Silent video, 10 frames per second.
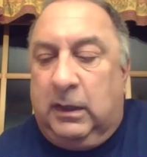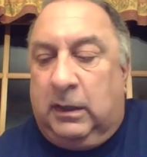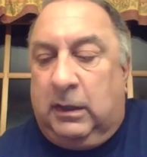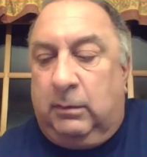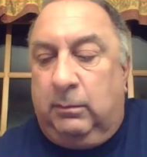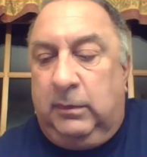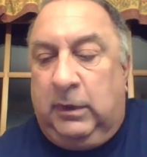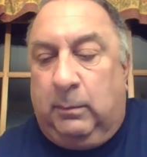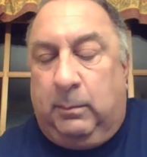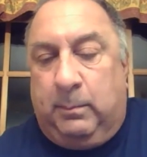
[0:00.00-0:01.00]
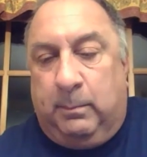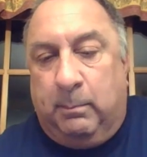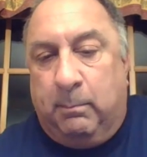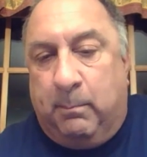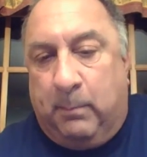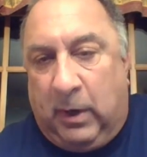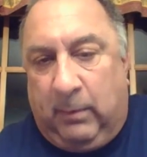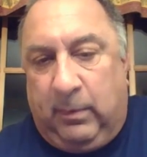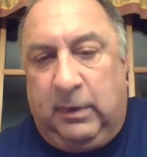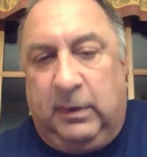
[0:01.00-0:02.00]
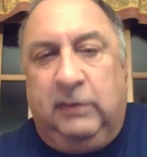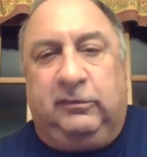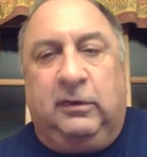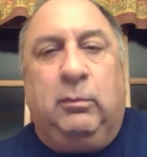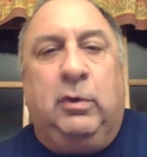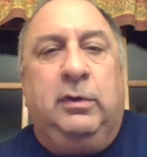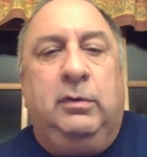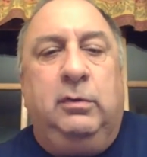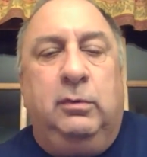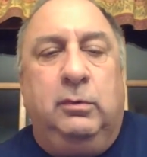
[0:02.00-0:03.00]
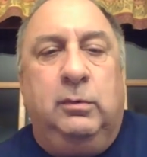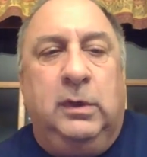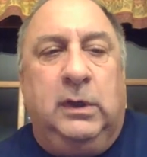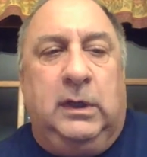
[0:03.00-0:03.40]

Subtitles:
Bubba is someone who